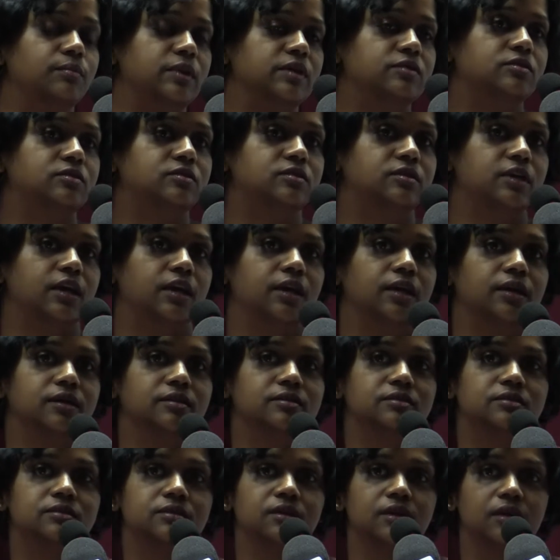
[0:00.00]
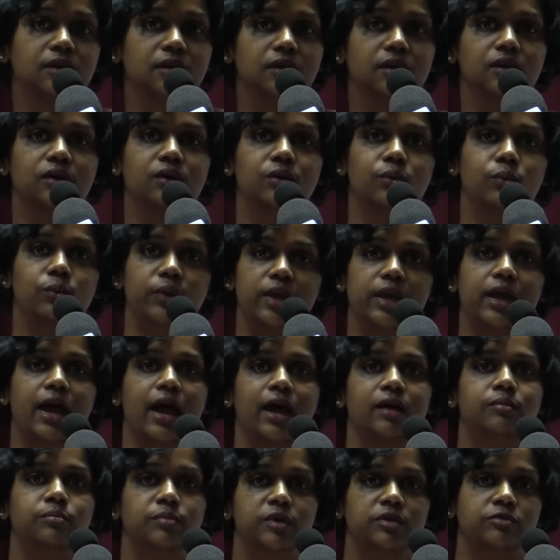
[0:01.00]
mistakes we
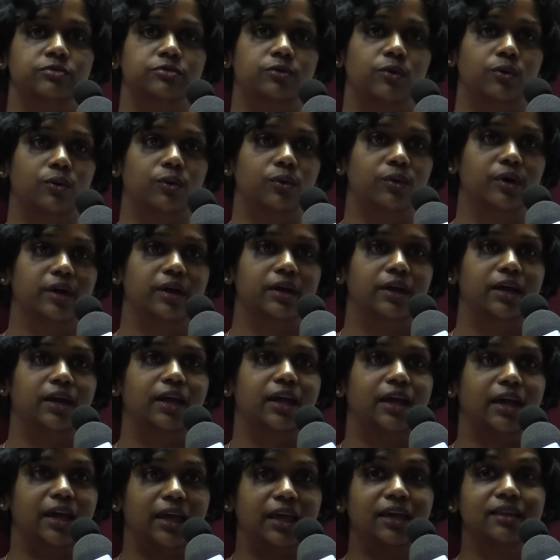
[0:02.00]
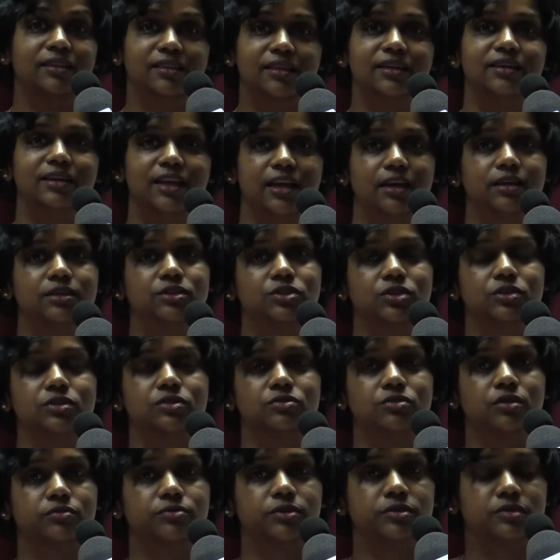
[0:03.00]
had before in the
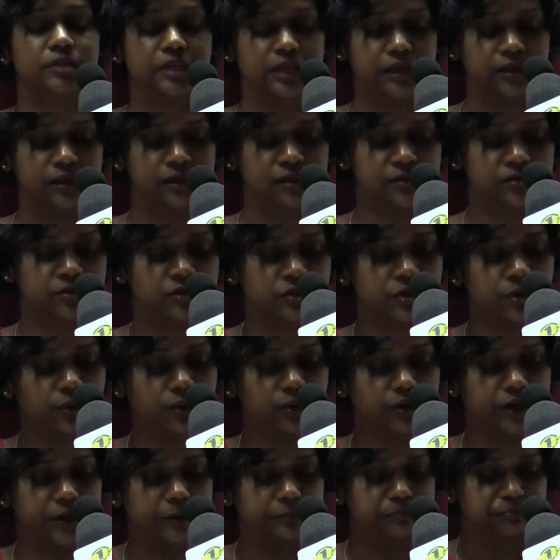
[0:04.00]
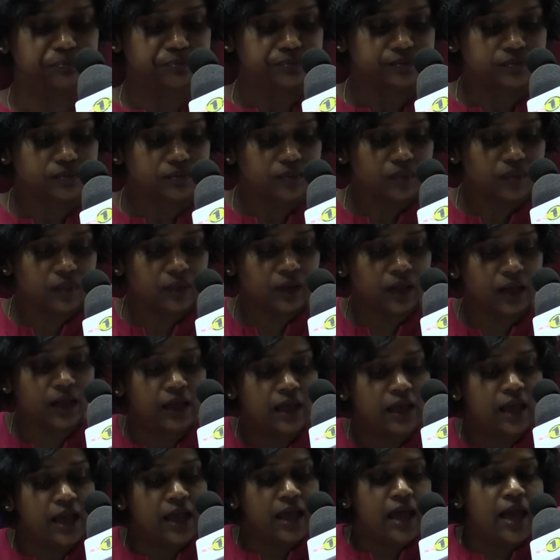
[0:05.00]
dangers of a single story.
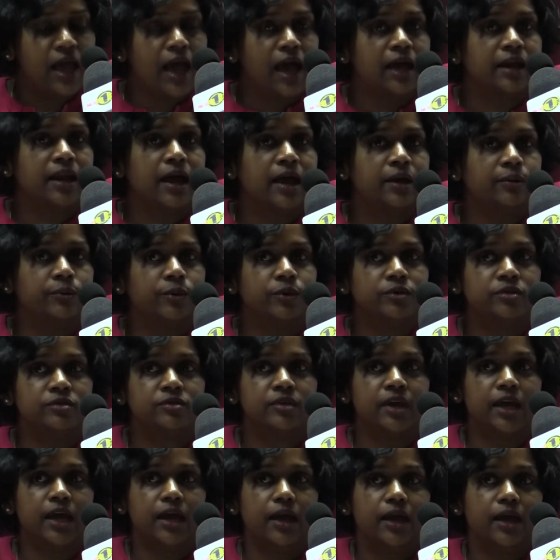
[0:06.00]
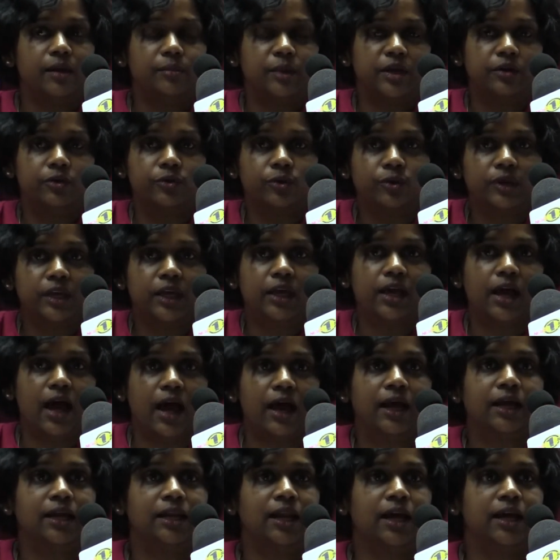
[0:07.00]
And I would say, I mean, Ruki
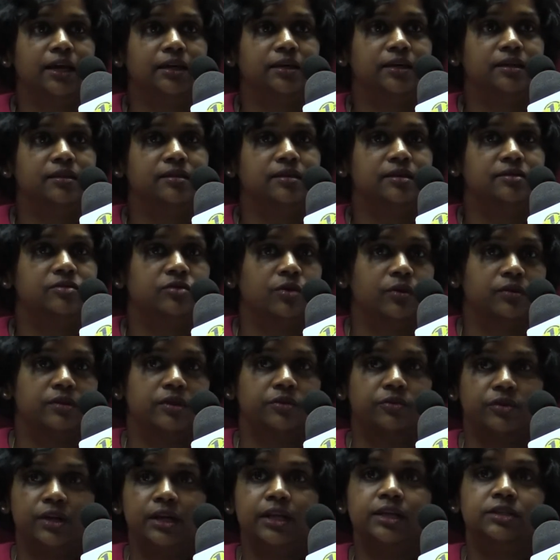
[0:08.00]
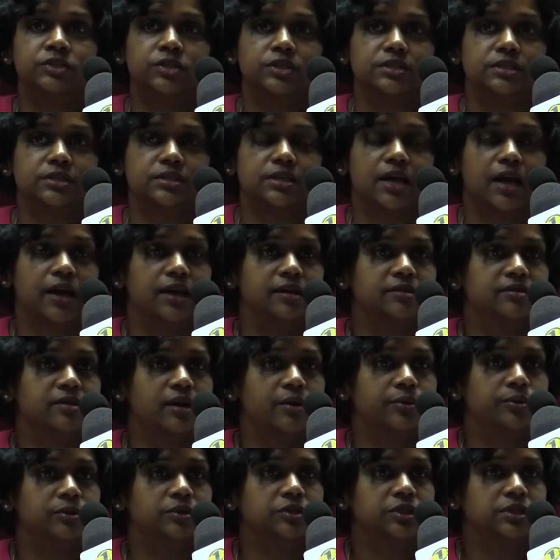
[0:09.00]
highlighted this on the religious side, so
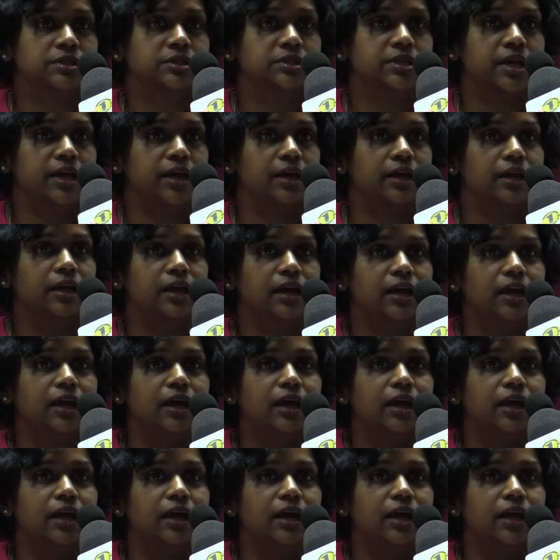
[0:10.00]
I would just say